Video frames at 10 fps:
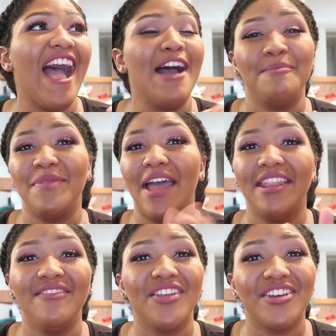I'm
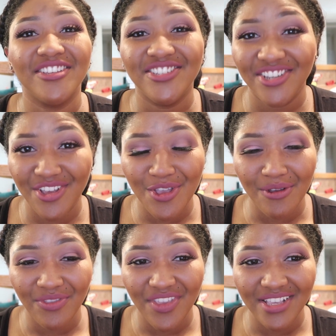not even gonna
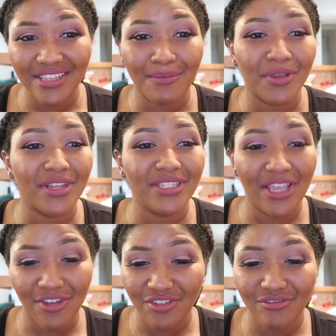sugarcoat this. I'm gonna
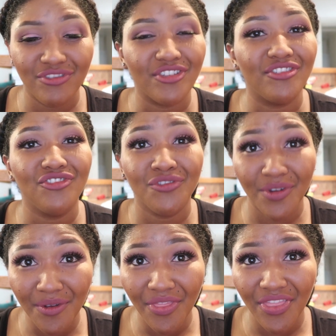tell you the
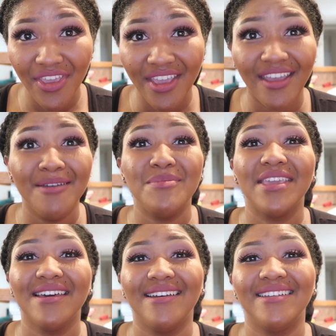truth
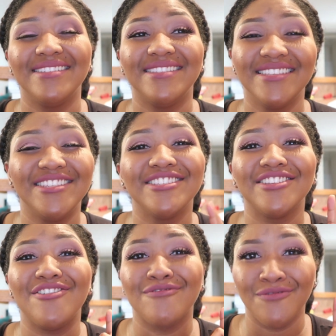because this
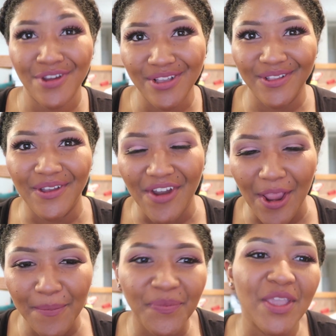is real, all
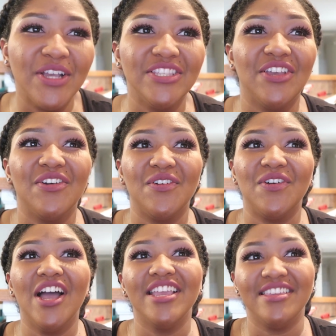right?
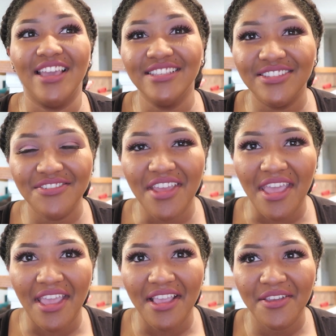So
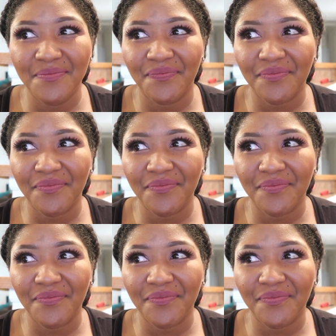yesterday,